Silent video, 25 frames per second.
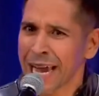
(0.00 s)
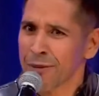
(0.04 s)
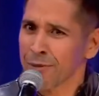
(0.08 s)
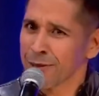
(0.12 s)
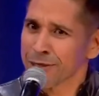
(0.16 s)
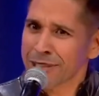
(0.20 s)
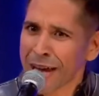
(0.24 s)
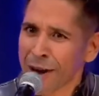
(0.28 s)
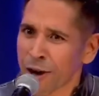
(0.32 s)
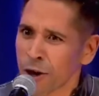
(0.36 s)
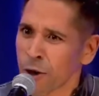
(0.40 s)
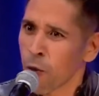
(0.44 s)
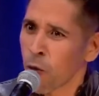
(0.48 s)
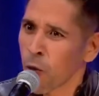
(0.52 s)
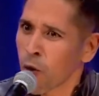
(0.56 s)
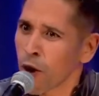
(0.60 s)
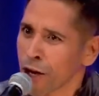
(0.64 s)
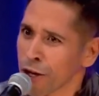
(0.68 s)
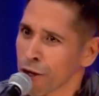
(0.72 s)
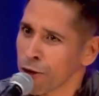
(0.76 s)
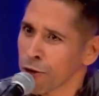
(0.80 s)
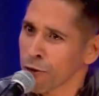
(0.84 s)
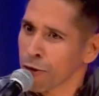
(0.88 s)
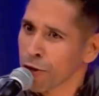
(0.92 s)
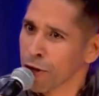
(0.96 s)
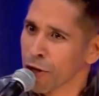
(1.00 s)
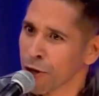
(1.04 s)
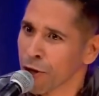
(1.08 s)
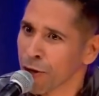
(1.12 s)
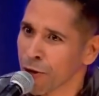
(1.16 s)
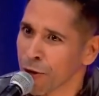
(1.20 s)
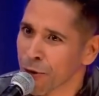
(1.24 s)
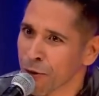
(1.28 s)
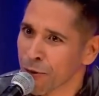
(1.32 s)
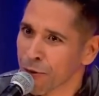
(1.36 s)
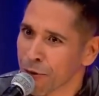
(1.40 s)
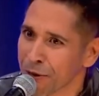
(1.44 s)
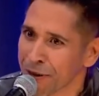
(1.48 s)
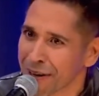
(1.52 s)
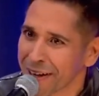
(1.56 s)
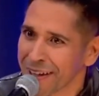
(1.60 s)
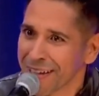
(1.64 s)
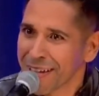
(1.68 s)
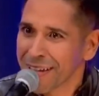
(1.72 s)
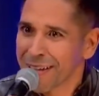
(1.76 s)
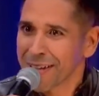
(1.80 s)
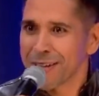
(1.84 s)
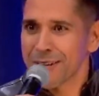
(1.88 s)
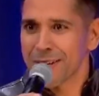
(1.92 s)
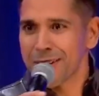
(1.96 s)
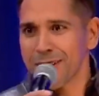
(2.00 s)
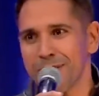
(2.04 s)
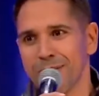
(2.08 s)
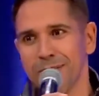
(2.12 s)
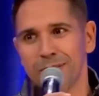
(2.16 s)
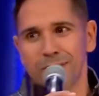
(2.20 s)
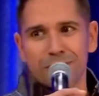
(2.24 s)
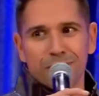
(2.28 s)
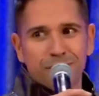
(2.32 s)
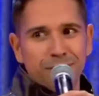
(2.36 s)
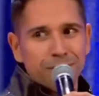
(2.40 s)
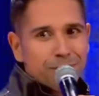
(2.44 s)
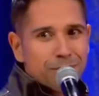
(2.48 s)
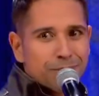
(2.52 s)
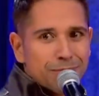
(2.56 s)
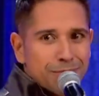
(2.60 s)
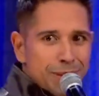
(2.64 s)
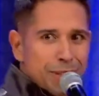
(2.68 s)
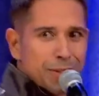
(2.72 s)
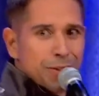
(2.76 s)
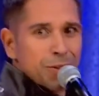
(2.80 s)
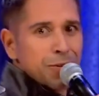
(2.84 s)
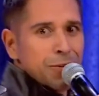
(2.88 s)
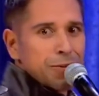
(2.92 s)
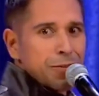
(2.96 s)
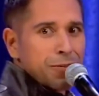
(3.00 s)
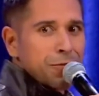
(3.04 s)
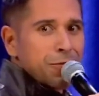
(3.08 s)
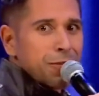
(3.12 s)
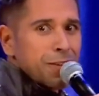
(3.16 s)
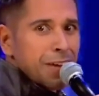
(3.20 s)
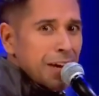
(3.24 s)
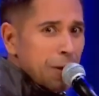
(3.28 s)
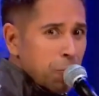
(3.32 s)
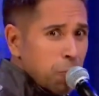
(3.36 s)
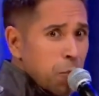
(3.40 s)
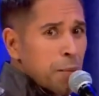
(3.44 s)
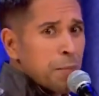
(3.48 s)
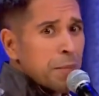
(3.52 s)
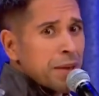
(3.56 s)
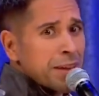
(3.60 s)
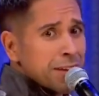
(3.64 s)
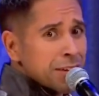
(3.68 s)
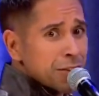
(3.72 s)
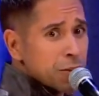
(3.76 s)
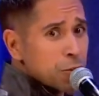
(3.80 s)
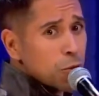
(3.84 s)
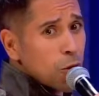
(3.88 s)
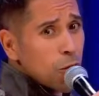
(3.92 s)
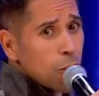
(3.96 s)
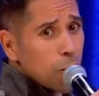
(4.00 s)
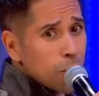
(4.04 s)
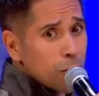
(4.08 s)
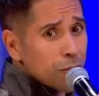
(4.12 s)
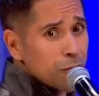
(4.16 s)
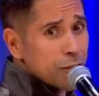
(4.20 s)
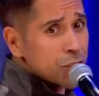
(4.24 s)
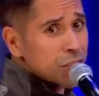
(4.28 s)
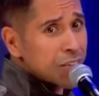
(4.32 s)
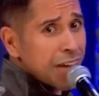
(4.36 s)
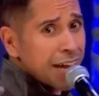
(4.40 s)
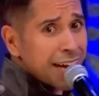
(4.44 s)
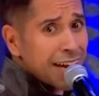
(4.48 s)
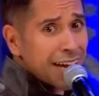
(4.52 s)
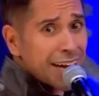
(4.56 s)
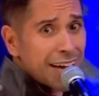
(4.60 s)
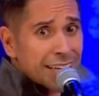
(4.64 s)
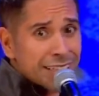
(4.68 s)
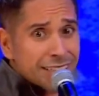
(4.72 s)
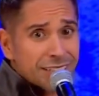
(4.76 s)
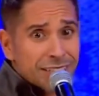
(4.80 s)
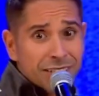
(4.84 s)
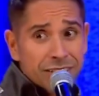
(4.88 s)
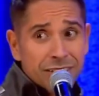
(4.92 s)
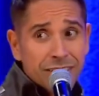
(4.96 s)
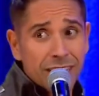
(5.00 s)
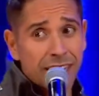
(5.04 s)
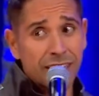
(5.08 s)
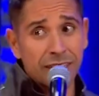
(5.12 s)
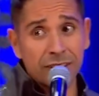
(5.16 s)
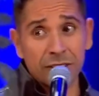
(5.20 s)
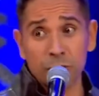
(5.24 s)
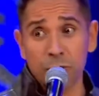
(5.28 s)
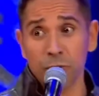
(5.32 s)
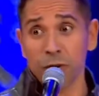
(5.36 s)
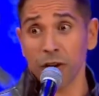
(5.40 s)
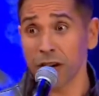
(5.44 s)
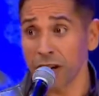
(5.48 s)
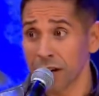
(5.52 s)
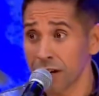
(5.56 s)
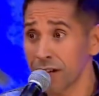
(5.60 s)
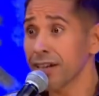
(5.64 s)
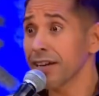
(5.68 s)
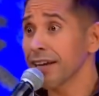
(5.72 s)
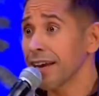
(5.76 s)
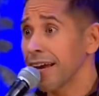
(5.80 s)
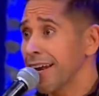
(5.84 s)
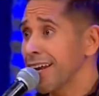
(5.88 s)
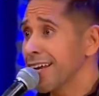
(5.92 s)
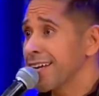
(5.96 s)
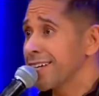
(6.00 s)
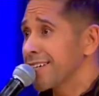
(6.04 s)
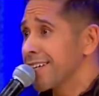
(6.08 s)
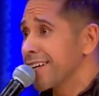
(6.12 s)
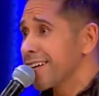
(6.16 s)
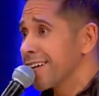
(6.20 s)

I don't know what you do. But you really feel like women, you hold vagina hostage and you are good at it.